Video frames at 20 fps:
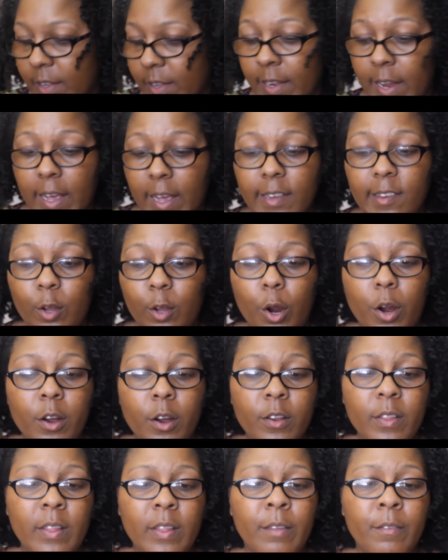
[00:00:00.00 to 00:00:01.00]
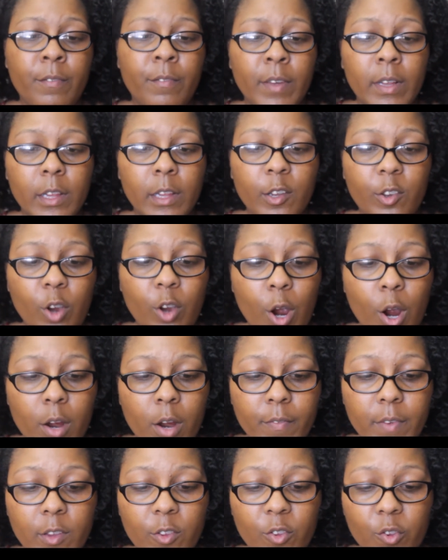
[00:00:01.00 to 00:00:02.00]
Next are the Village
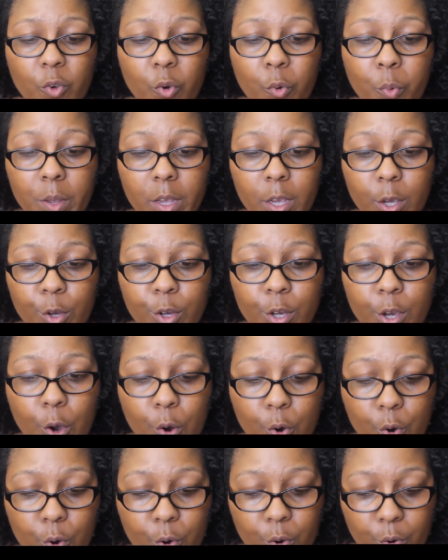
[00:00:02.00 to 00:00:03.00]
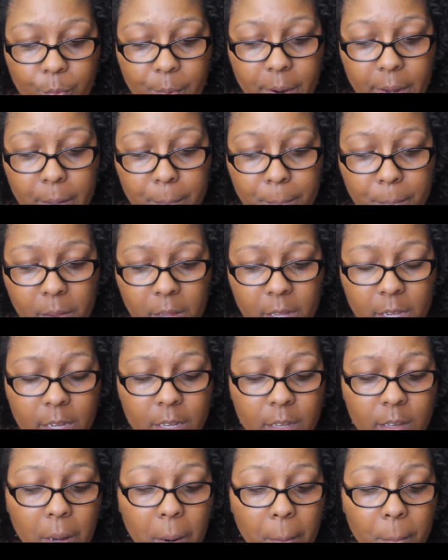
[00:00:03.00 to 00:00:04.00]
Harvest Quick Cook Whole Grain
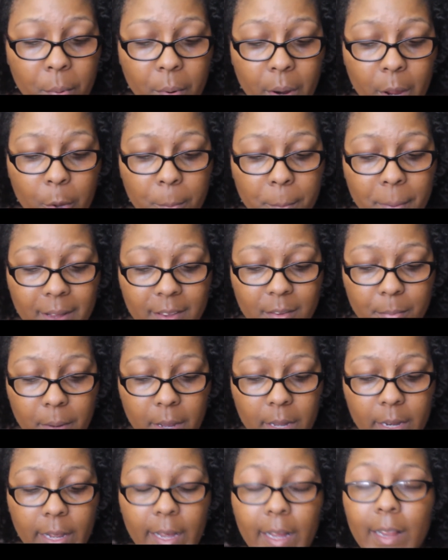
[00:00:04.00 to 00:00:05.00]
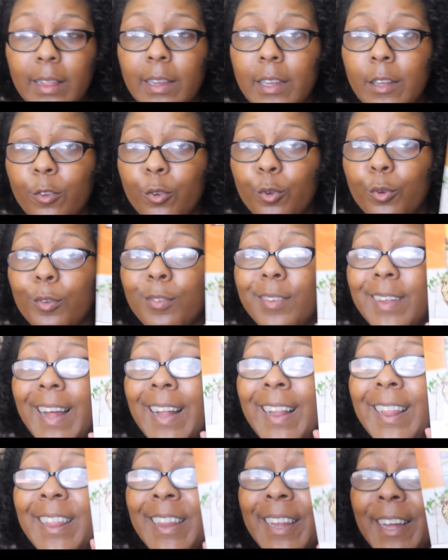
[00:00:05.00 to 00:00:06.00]
Blend, brown basmati and lentils.
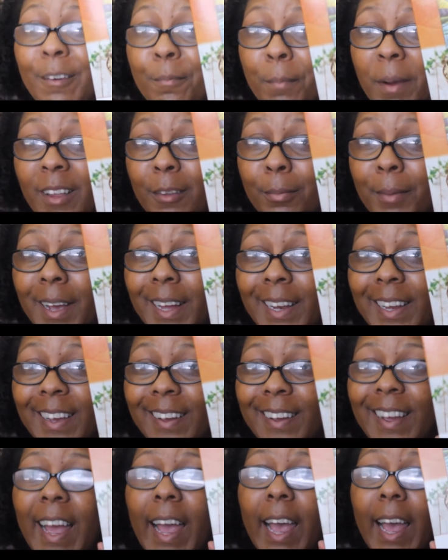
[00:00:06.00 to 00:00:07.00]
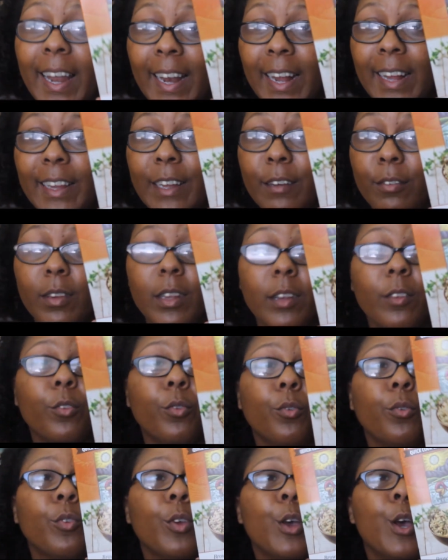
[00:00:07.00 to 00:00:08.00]
I love basmati and I love
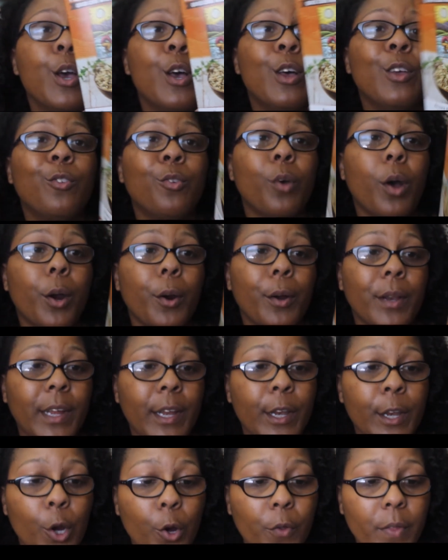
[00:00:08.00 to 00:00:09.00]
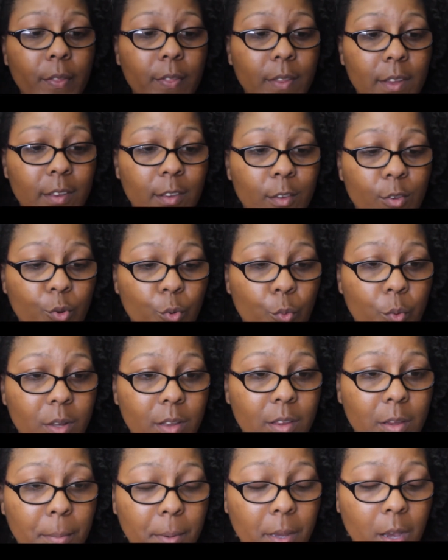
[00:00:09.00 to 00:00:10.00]
lentils. So I already know that this is going
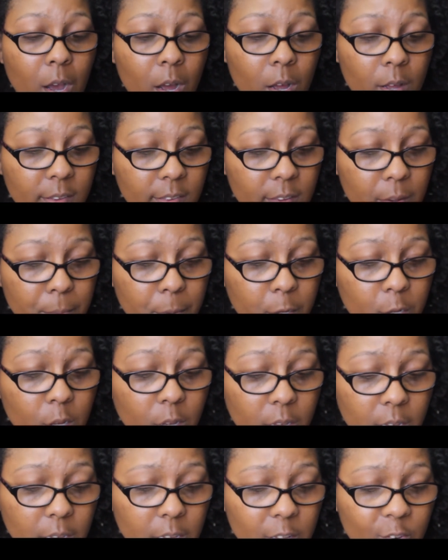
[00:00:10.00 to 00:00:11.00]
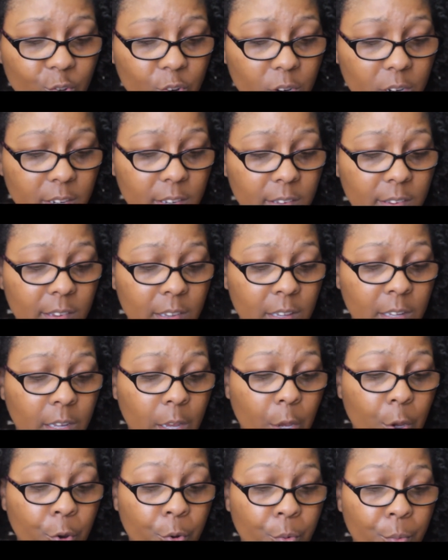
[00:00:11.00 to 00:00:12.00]
to be awesome. The cooking instructions
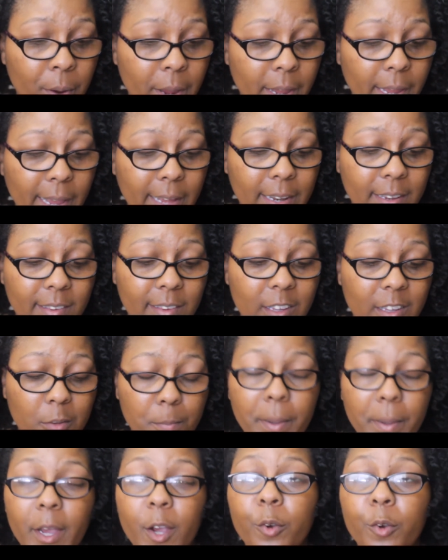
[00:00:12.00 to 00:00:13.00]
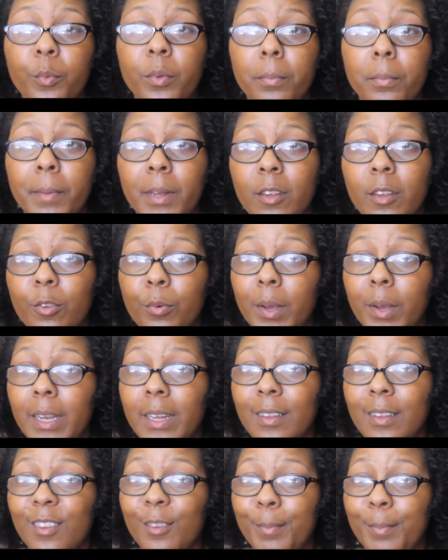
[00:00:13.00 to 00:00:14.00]
look great and it says paired with
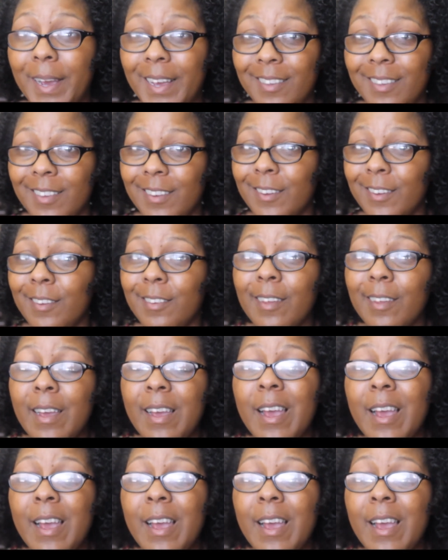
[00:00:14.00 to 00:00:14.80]
Mediterranean spices.